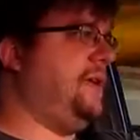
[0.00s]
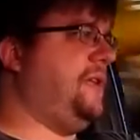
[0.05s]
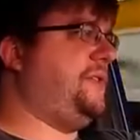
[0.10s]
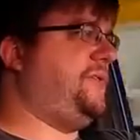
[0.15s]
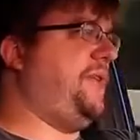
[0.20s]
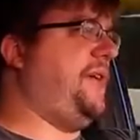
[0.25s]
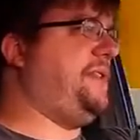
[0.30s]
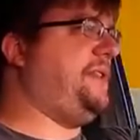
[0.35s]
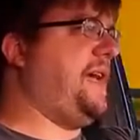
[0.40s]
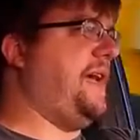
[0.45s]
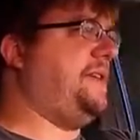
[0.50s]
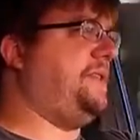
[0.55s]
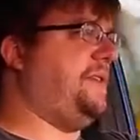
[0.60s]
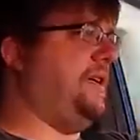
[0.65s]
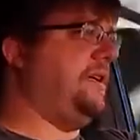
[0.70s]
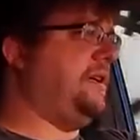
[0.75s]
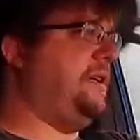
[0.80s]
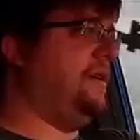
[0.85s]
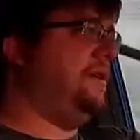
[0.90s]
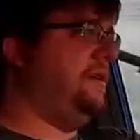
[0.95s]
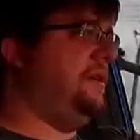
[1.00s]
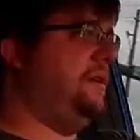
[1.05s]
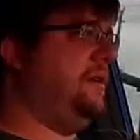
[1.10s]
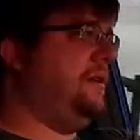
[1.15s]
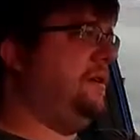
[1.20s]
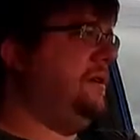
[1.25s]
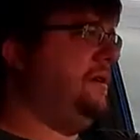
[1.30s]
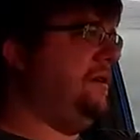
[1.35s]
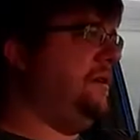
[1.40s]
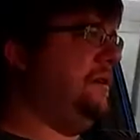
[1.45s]
it's fantastic.
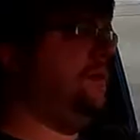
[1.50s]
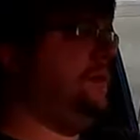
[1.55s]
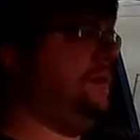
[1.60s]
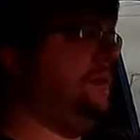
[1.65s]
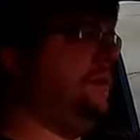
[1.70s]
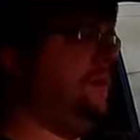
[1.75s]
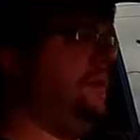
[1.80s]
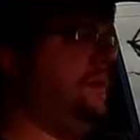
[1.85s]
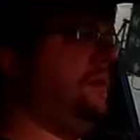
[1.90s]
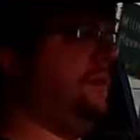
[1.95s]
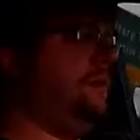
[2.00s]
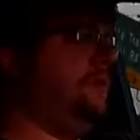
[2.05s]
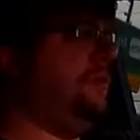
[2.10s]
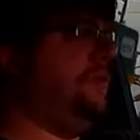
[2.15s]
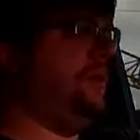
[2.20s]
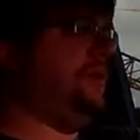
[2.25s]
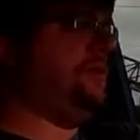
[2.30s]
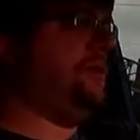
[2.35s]
Boy,